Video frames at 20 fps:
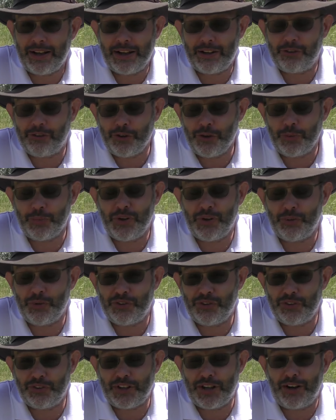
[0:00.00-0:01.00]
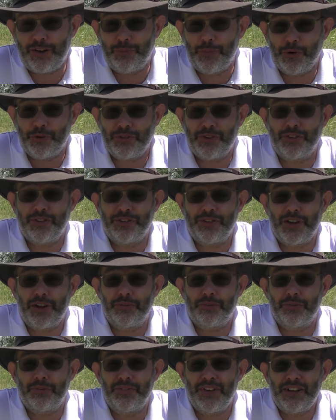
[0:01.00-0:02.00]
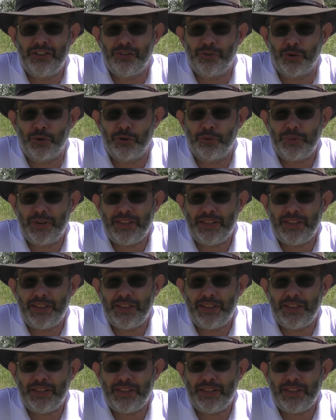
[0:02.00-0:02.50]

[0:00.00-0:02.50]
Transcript: I assumed it was just kind of most of the stuff from vet school.